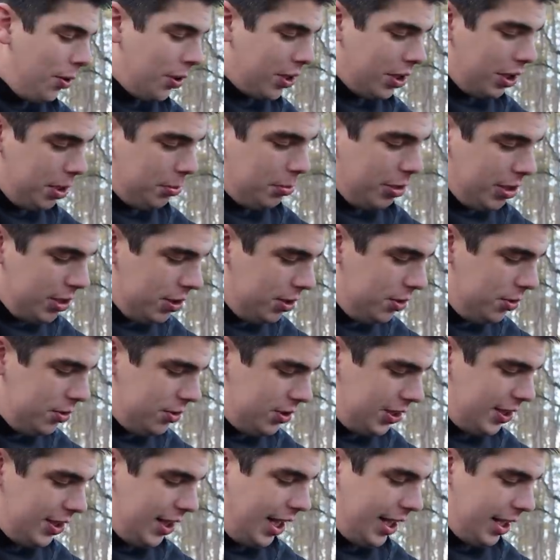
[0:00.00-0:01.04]
or could have been
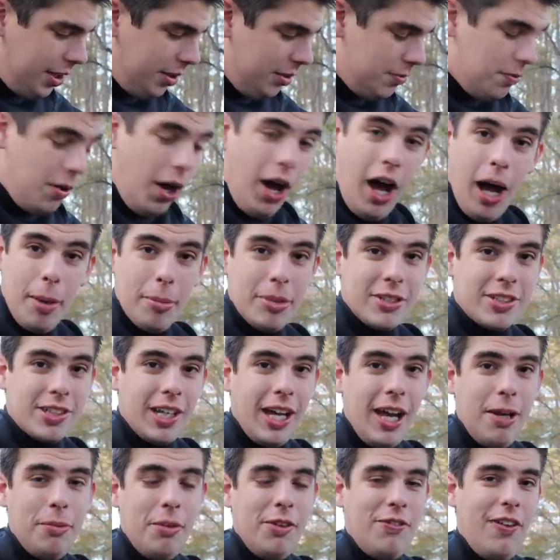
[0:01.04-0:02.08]
used in like a
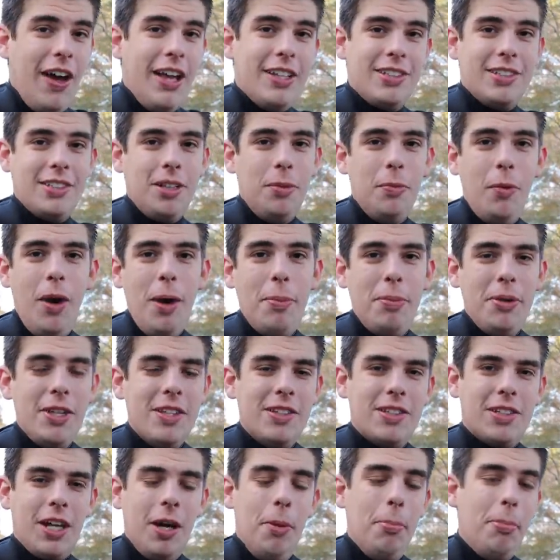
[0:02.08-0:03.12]
homicide. We've had some
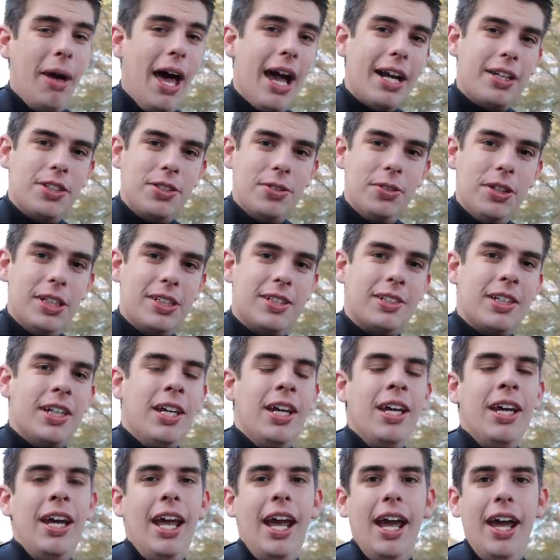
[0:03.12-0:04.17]
weapons come back to us
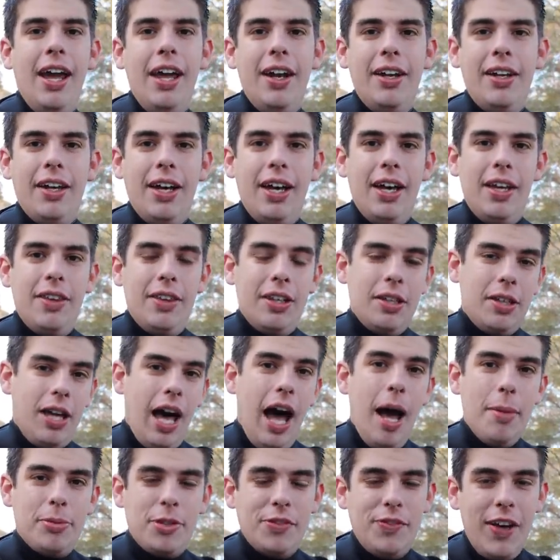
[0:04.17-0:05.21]
and uh, the
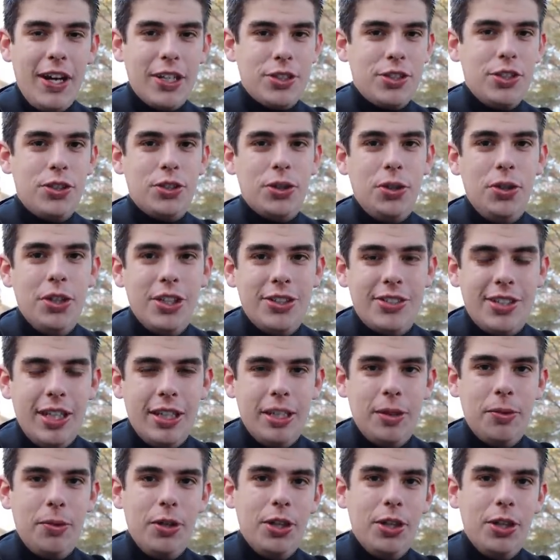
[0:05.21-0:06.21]
cops have actually told us that they